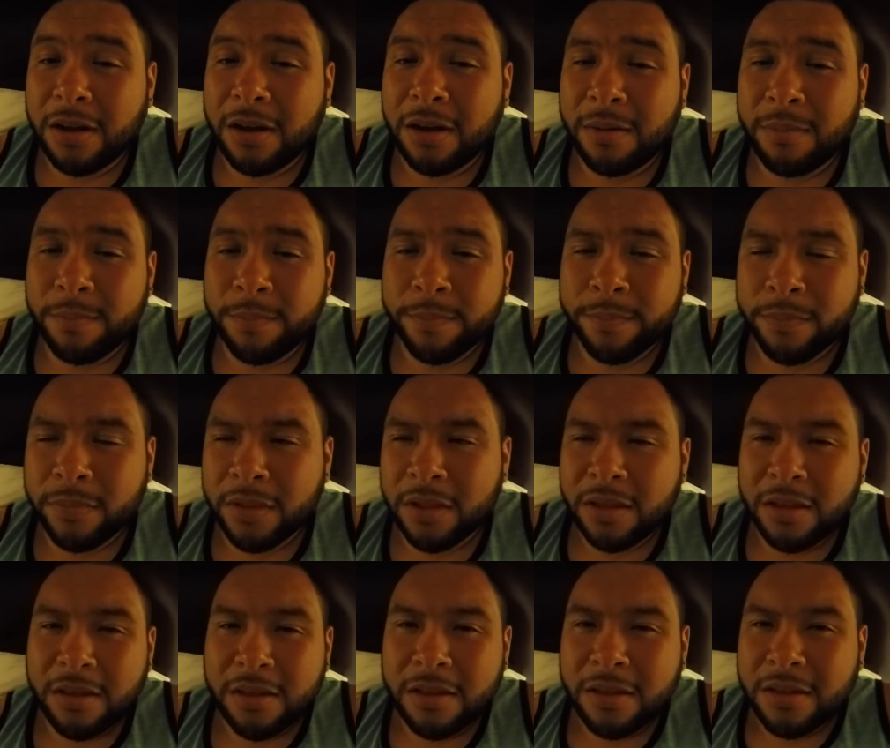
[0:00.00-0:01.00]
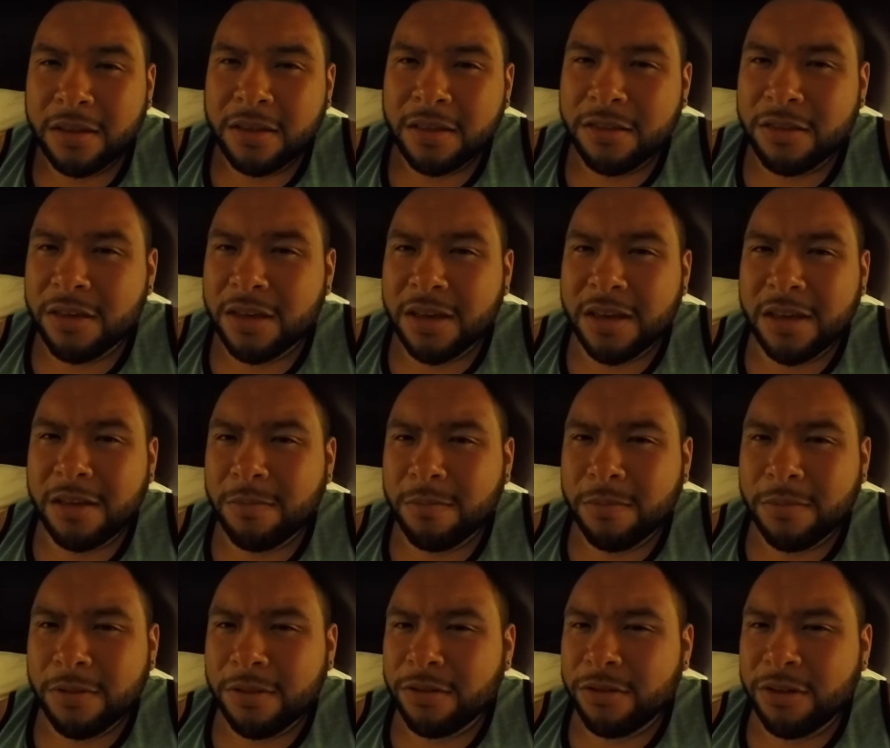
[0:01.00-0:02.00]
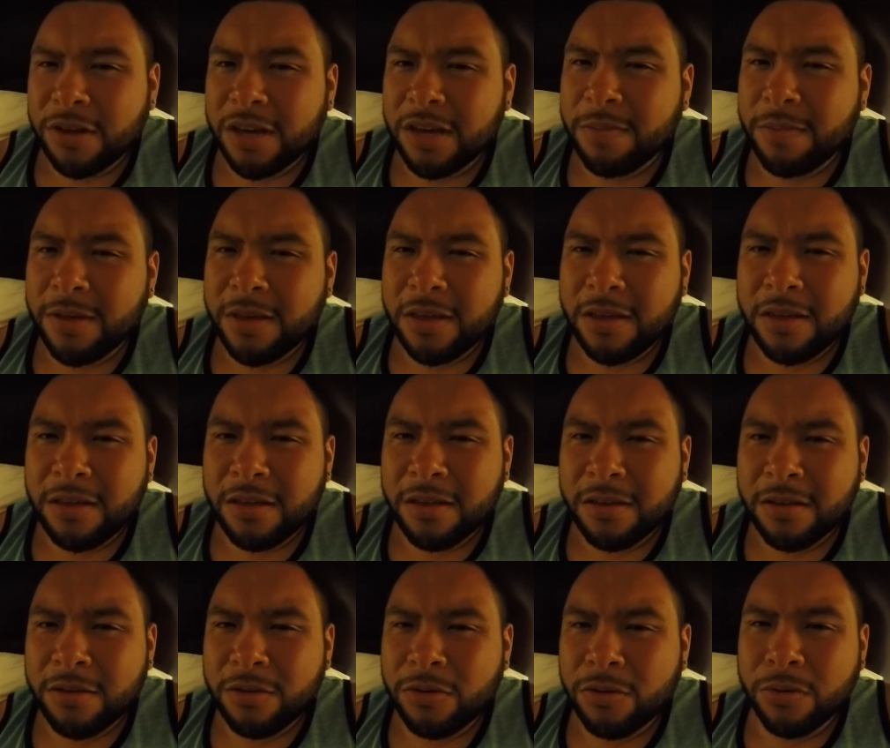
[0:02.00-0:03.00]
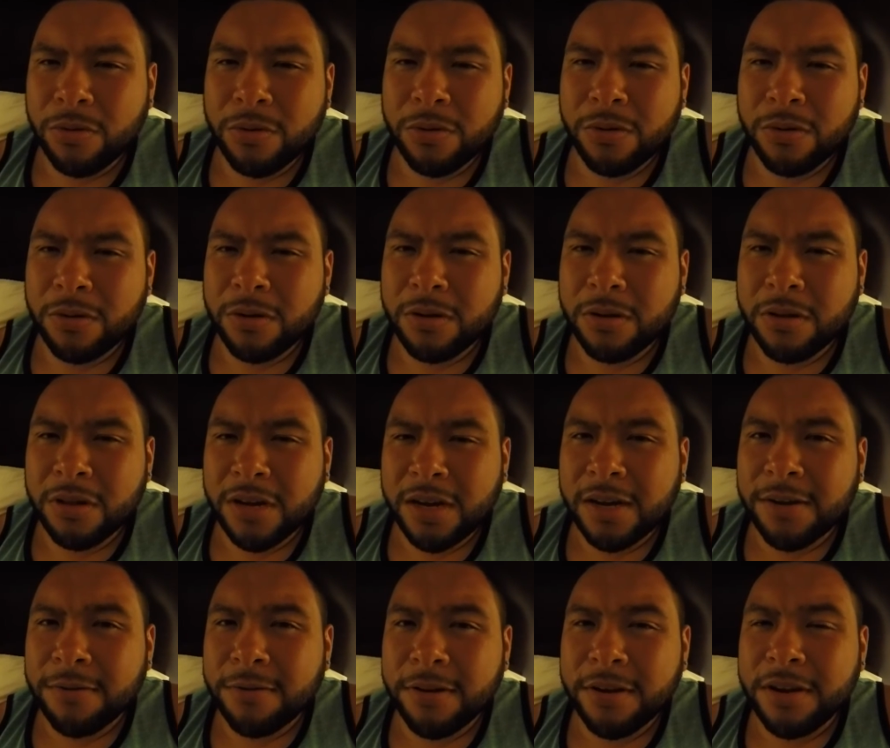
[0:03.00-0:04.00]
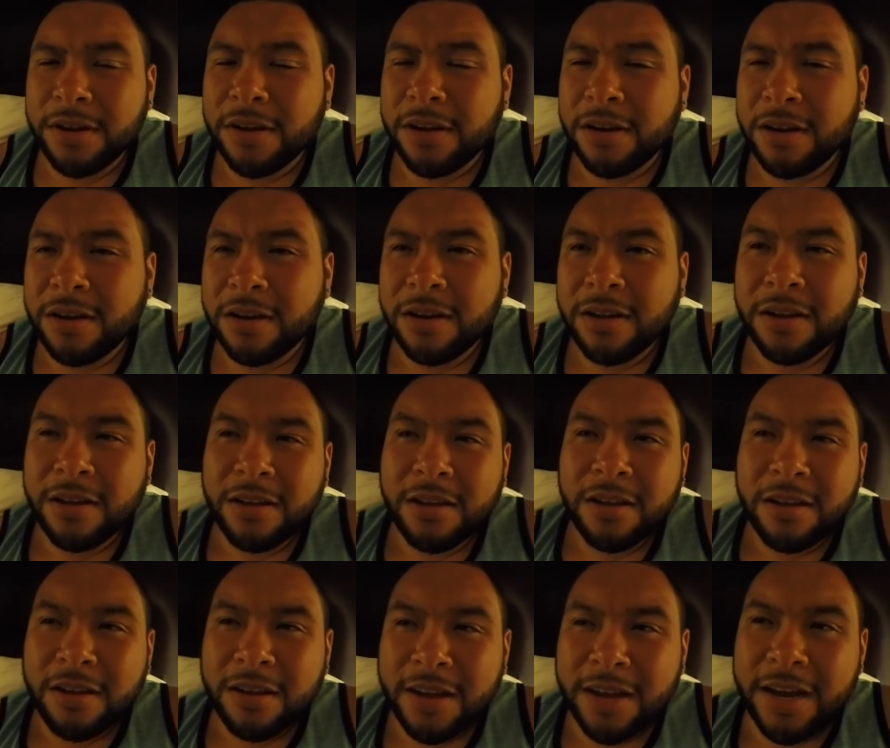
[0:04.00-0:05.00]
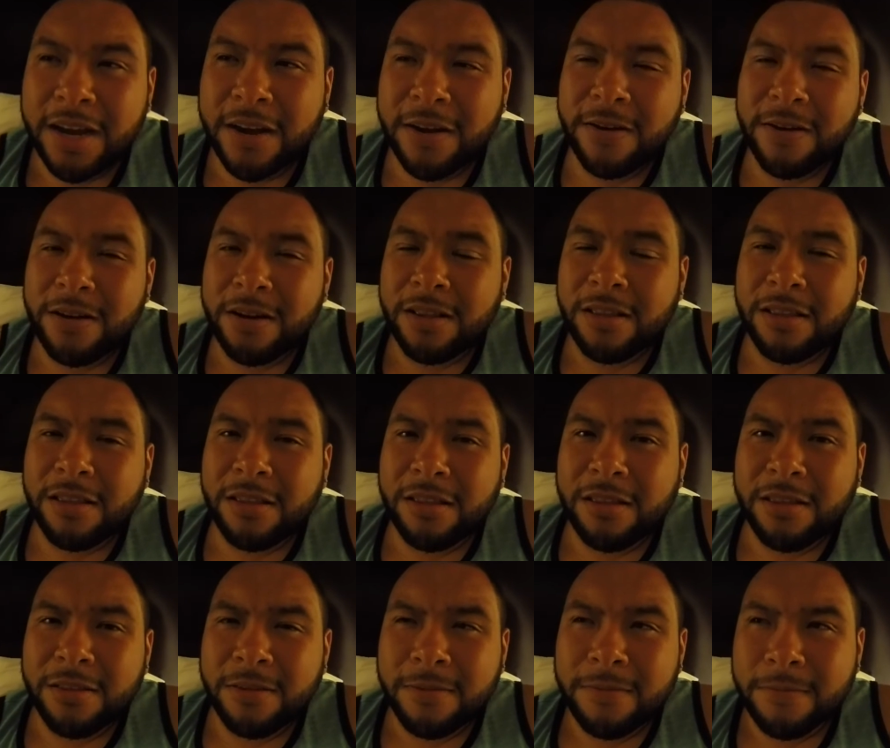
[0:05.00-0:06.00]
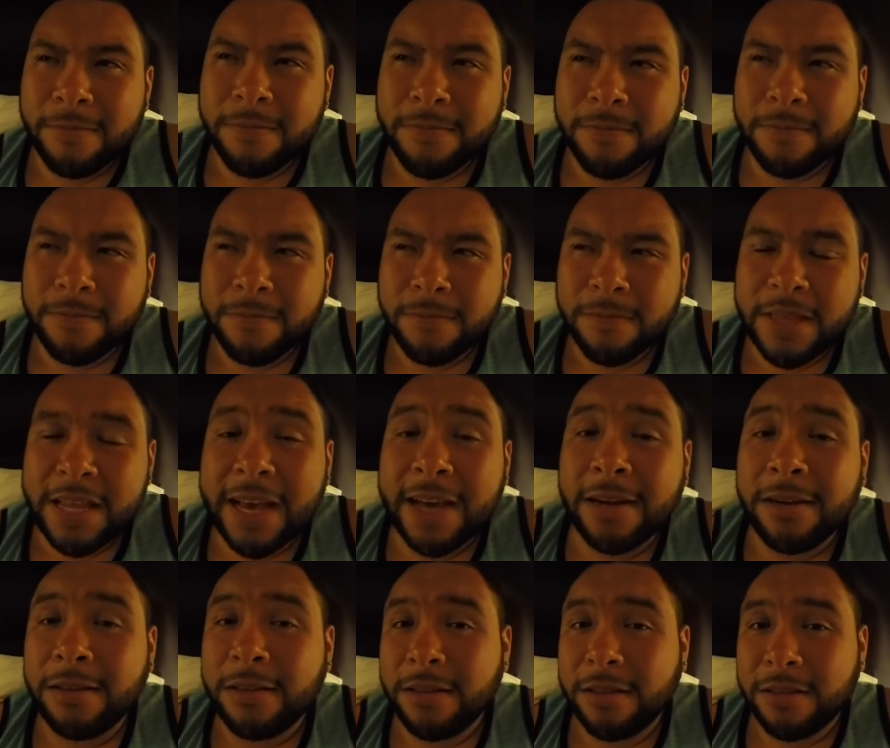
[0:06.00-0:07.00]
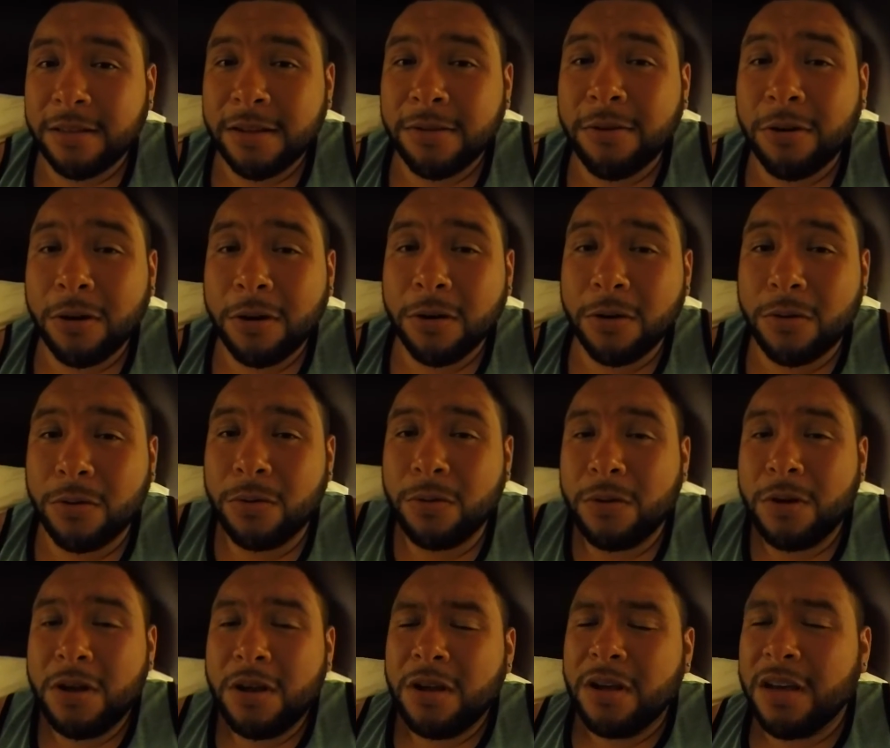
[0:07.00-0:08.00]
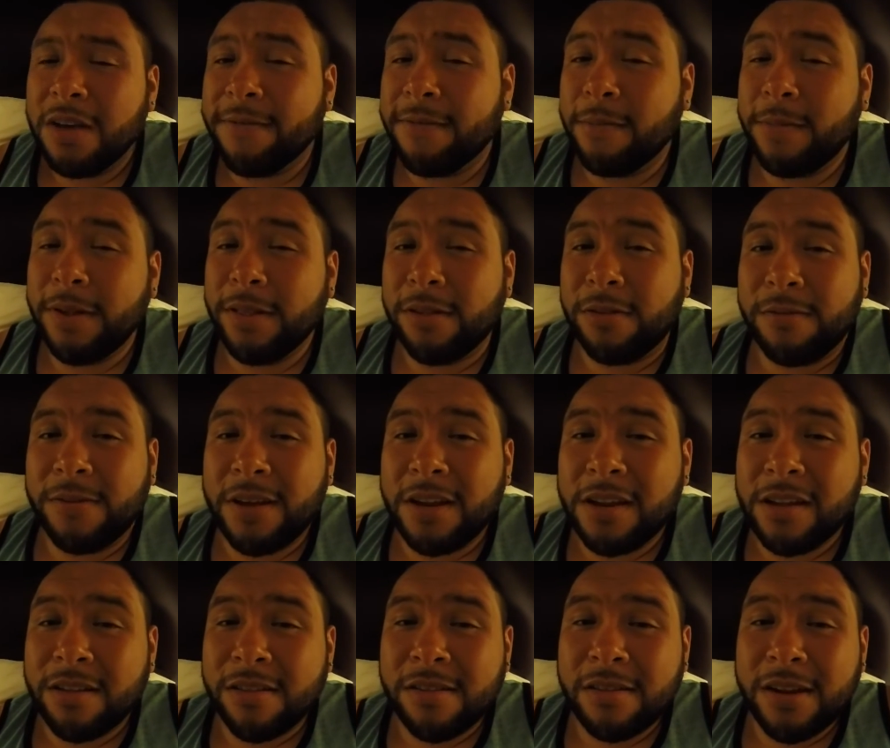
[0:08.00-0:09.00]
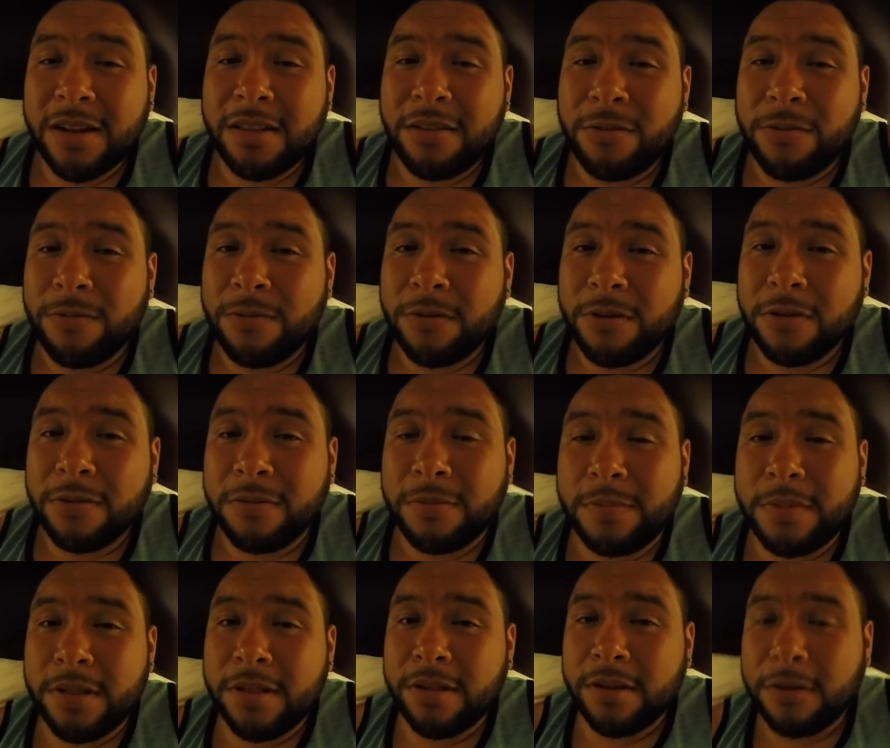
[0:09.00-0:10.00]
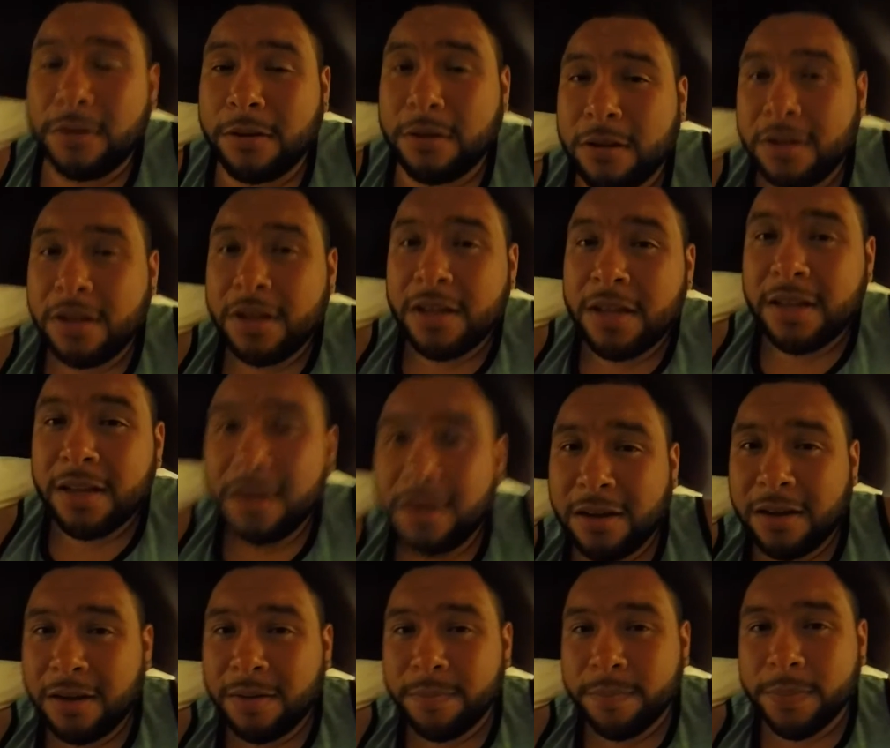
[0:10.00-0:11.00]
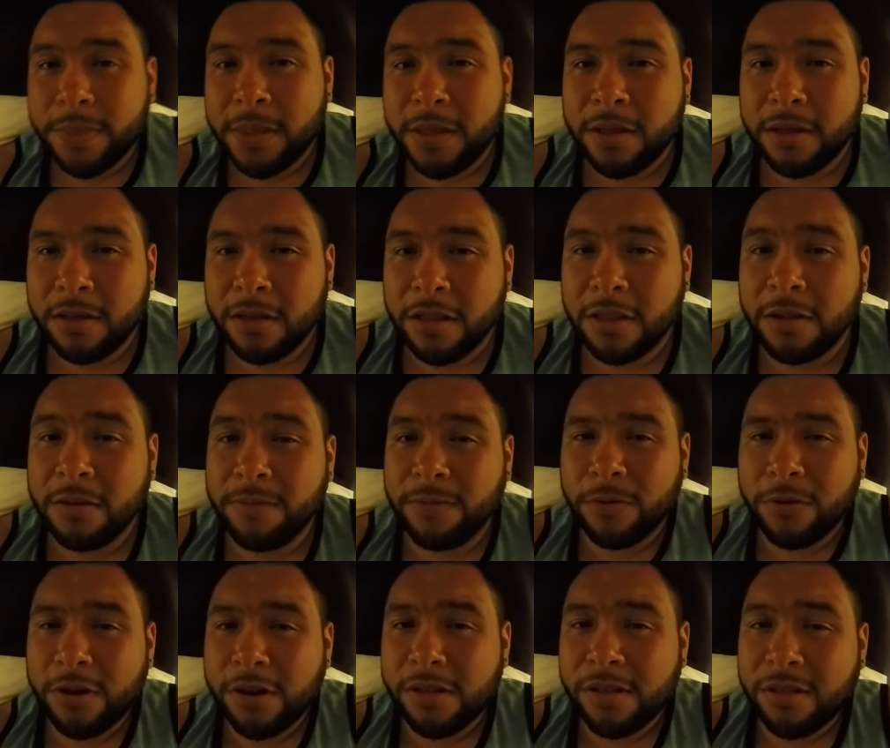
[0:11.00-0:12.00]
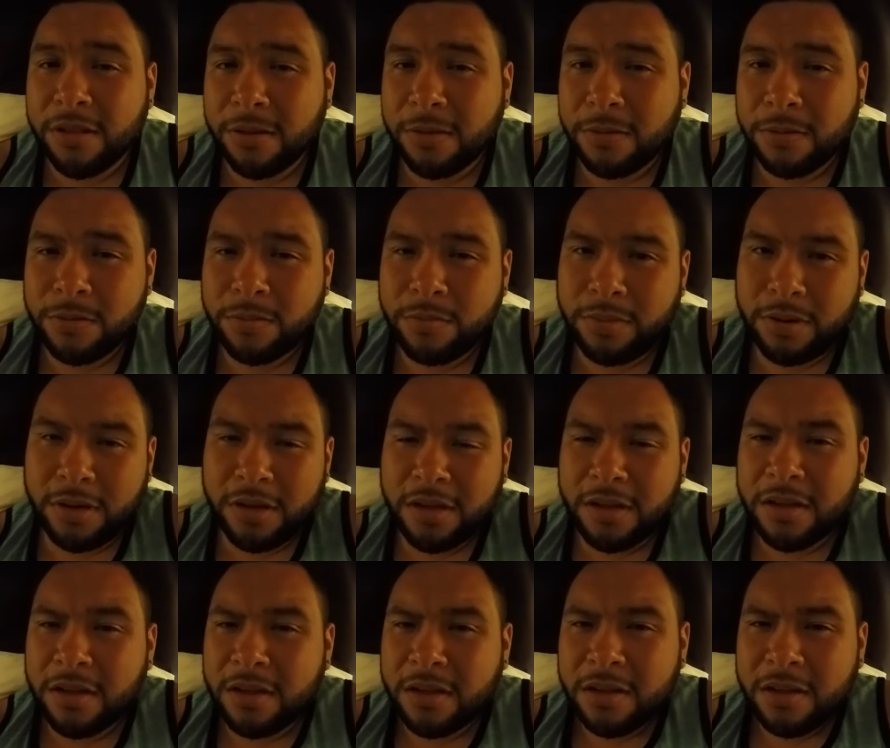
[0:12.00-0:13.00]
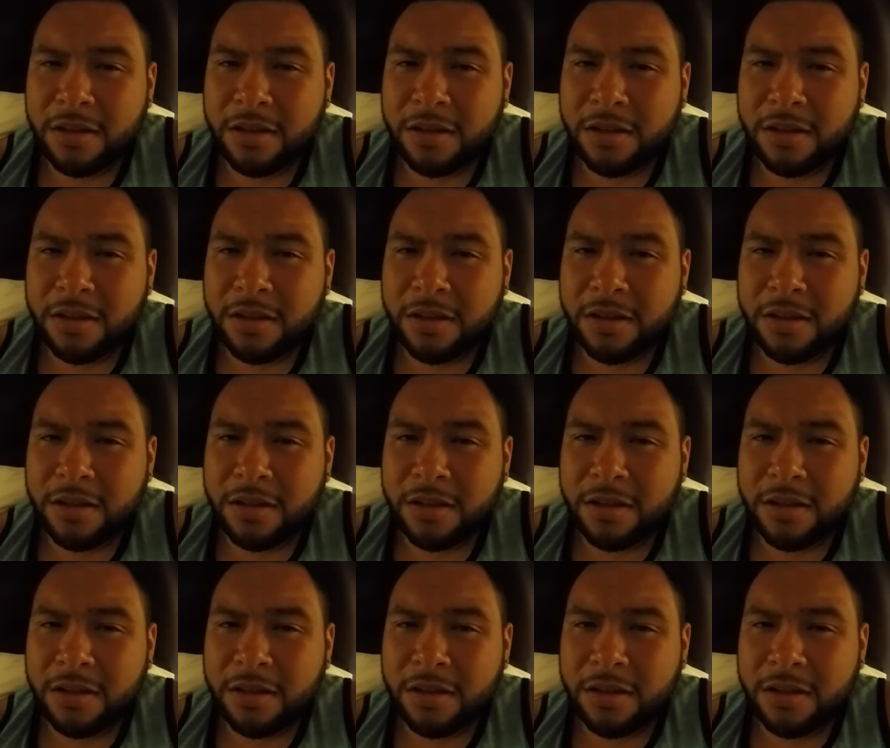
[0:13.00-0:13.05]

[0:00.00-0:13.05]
Um, James, Jamie, George, Irene, Aaron, and Natalie. They were all cool and from Pennsylvania, so not too far from us at all. Um, in their 40s though, but